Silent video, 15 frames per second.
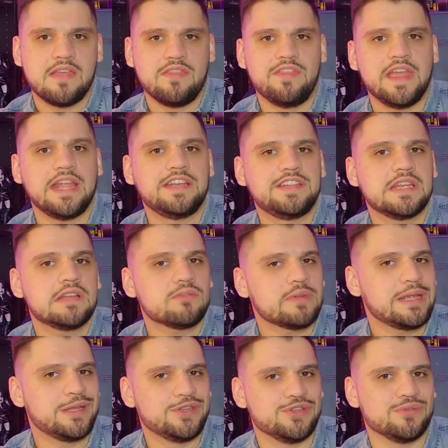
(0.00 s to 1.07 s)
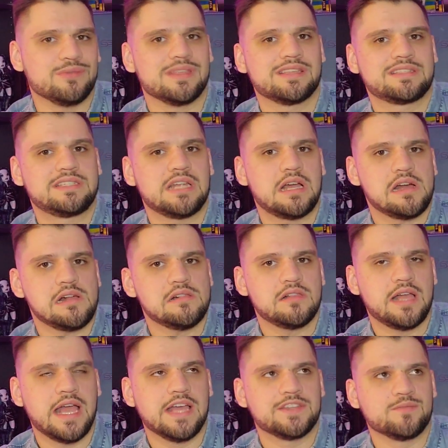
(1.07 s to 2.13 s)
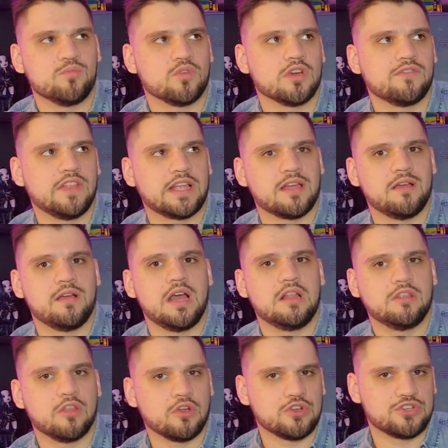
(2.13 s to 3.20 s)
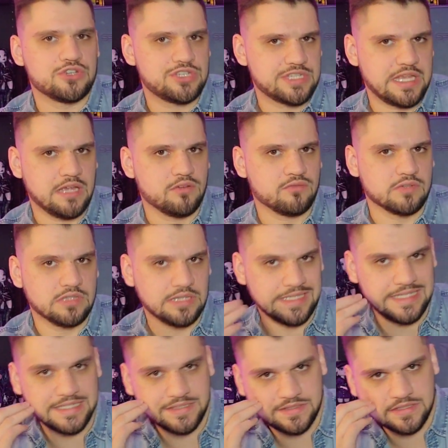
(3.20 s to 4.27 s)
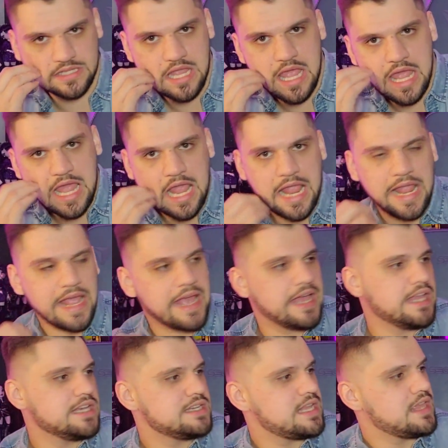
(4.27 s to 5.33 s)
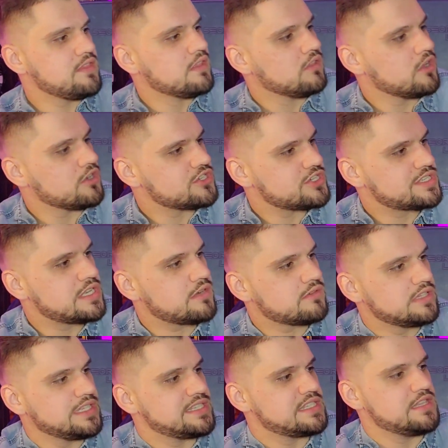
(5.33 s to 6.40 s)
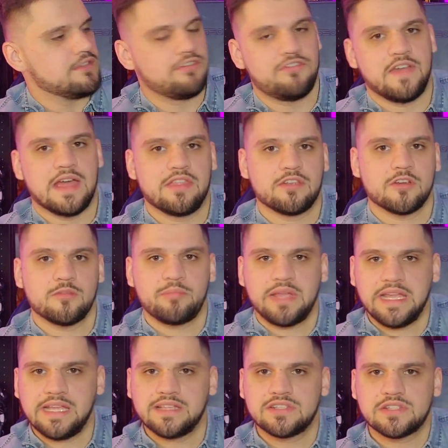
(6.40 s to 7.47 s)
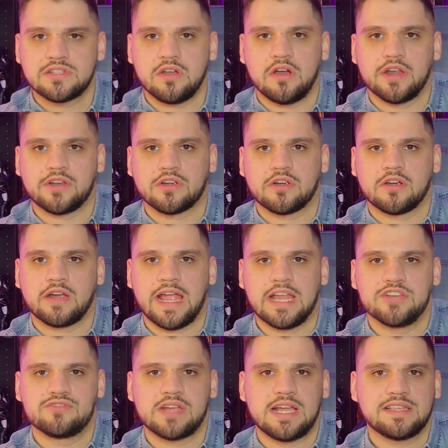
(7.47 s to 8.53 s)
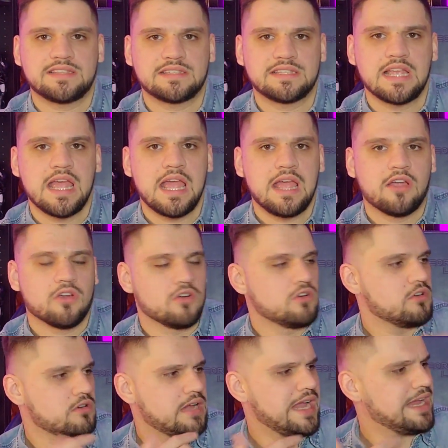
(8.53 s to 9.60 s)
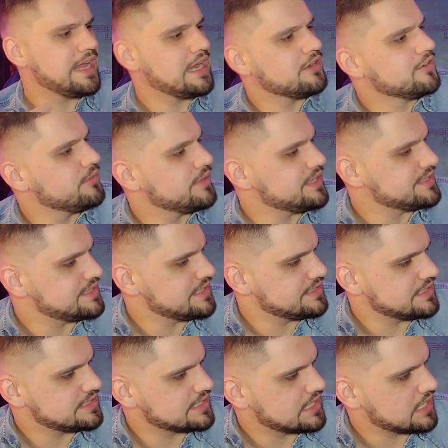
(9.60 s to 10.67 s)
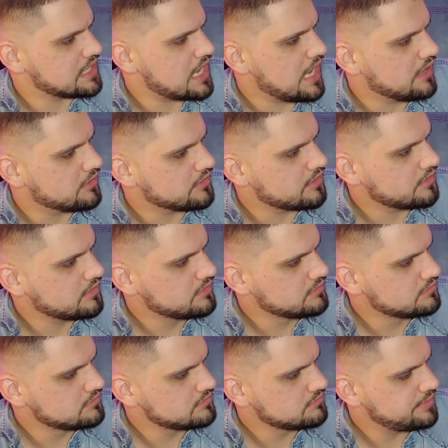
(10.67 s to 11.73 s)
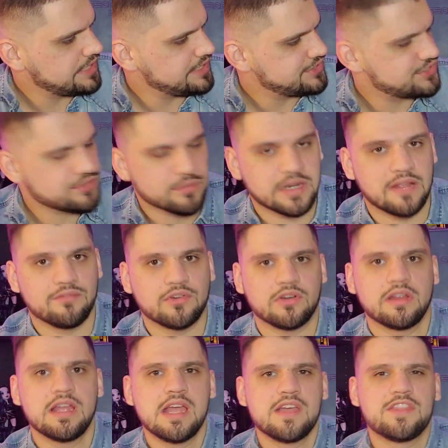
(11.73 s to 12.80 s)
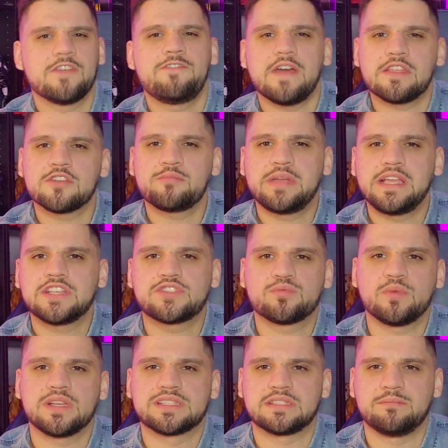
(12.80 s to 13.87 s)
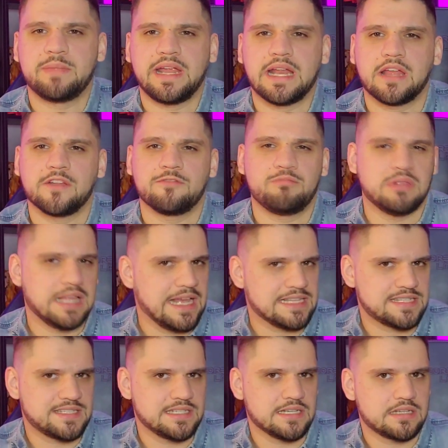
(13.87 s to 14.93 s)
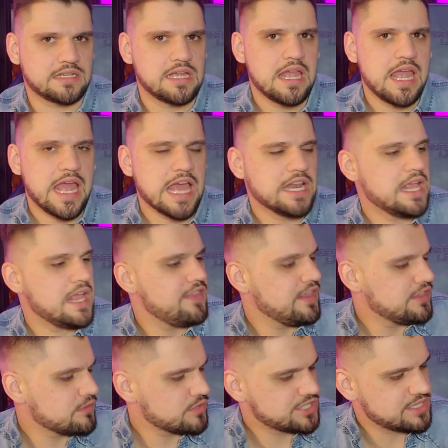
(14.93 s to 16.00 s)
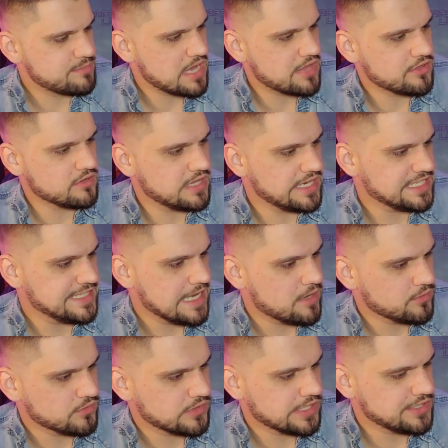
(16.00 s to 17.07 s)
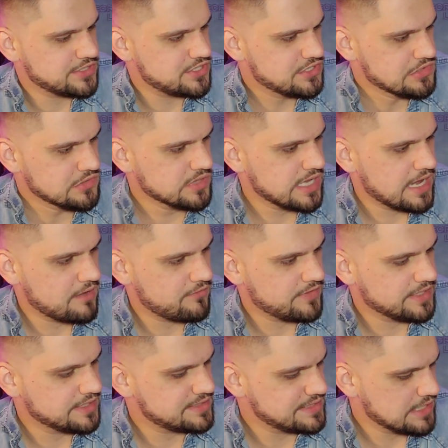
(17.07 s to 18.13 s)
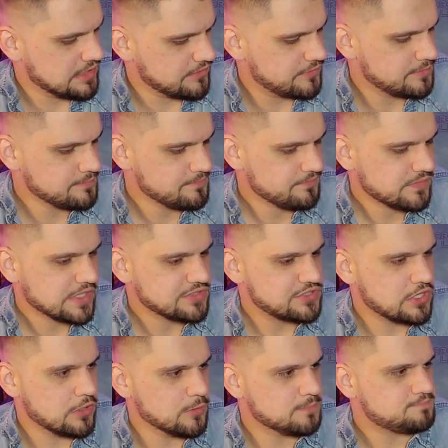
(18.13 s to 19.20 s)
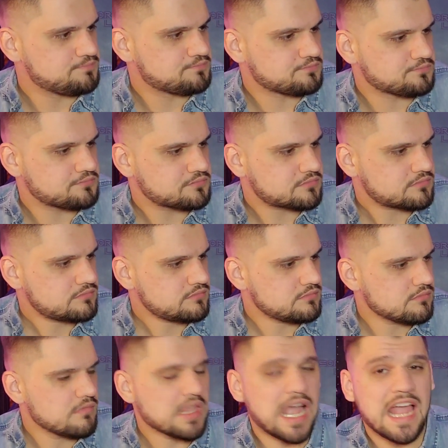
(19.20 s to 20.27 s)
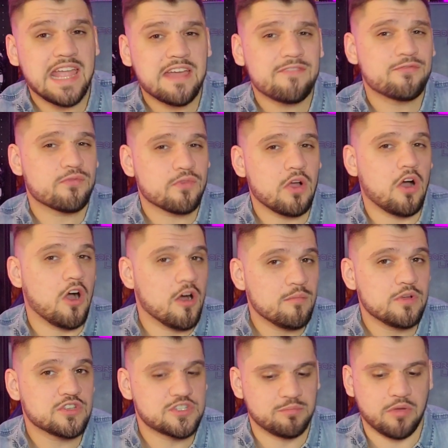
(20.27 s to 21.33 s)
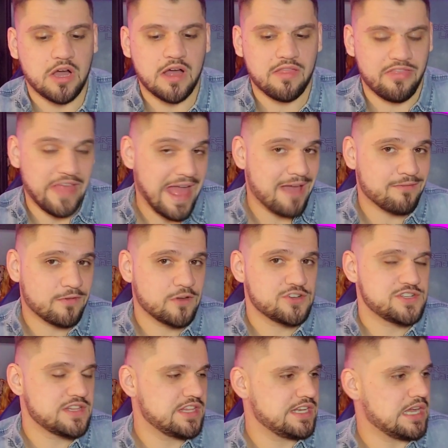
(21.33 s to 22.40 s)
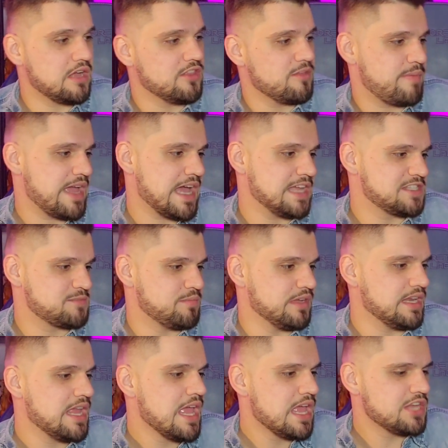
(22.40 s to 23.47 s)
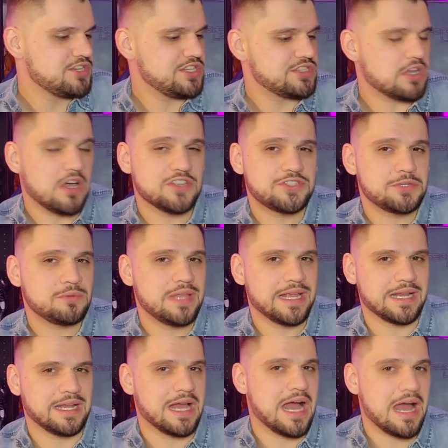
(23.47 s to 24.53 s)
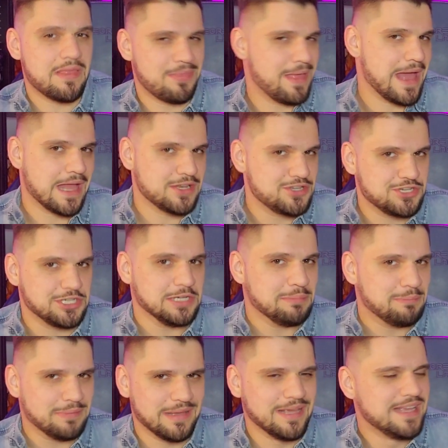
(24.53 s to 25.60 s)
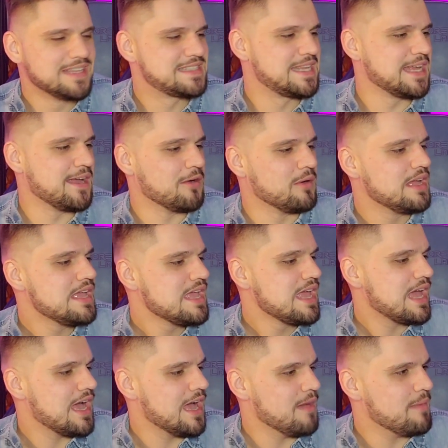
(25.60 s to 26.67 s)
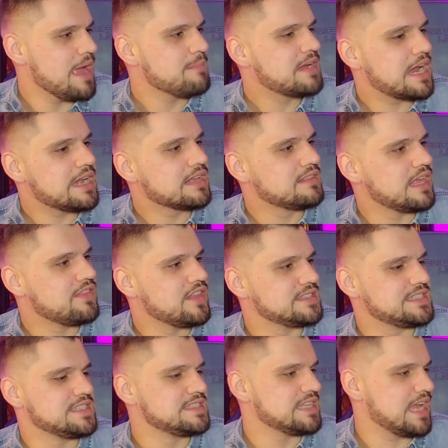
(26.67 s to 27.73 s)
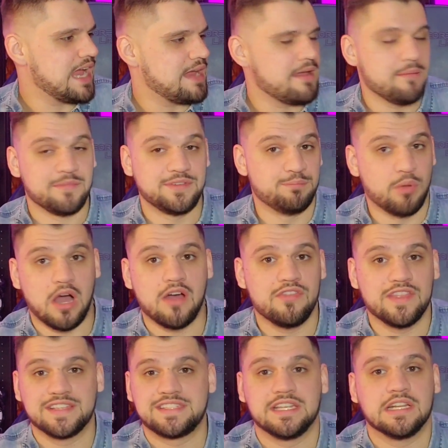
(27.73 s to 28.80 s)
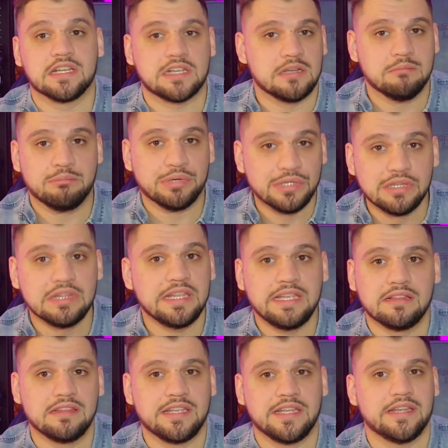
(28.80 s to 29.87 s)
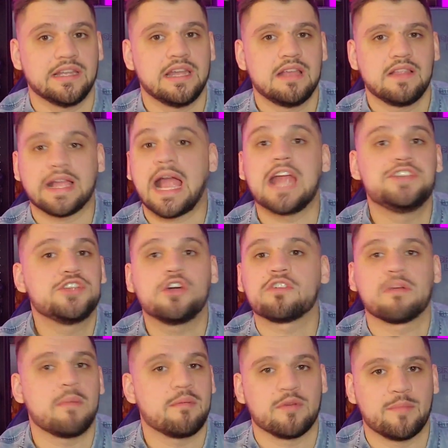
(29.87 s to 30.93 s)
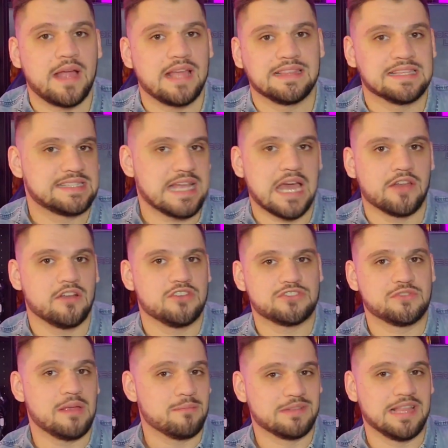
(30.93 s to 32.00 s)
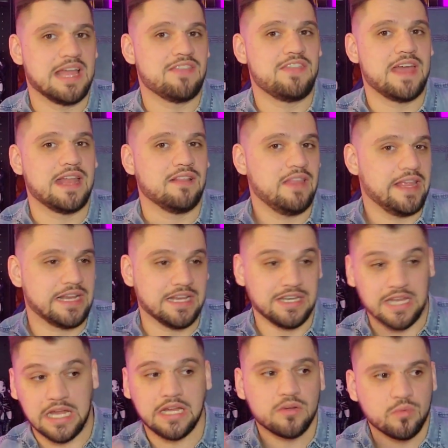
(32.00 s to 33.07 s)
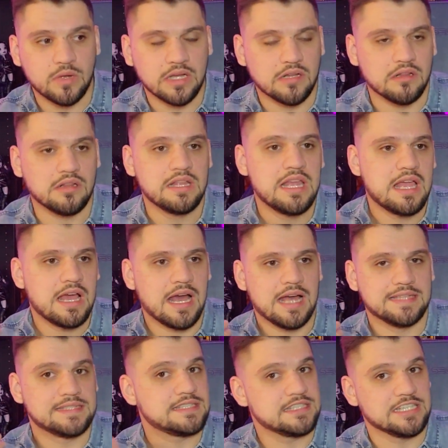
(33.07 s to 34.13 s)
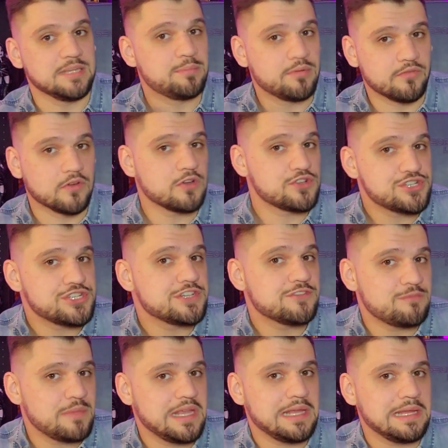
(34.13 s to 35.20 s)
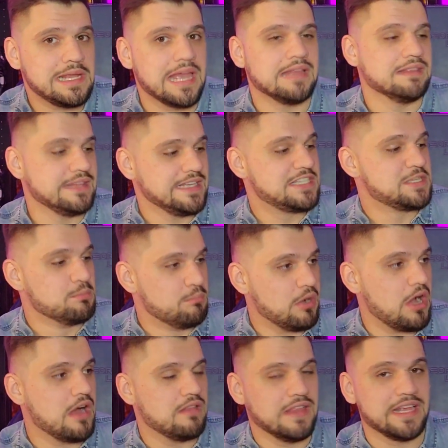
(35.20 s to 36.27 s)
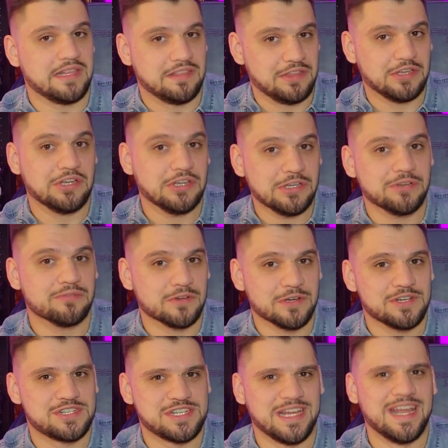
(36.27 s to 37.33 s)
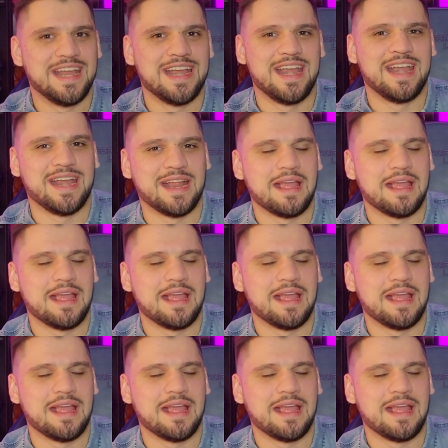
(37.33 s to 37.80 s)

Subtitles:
they did redo this doll as more of like a larger scale release. And in the larger scale release, the feather piece on her headdress, or her, I don't know what this is, it's like a collar piece or whatever. The feather piece was made out of plastic. And I think there were some other like downgrades to the outfit itself. So I have almost bought that version of the doll in the past, but she's also like not that cheap. So I'm kind of glad that since I bought this in a completely, like I don't remember buying this at all. So I'm glad that like NyQuil Asleep version of me at least bought like the good version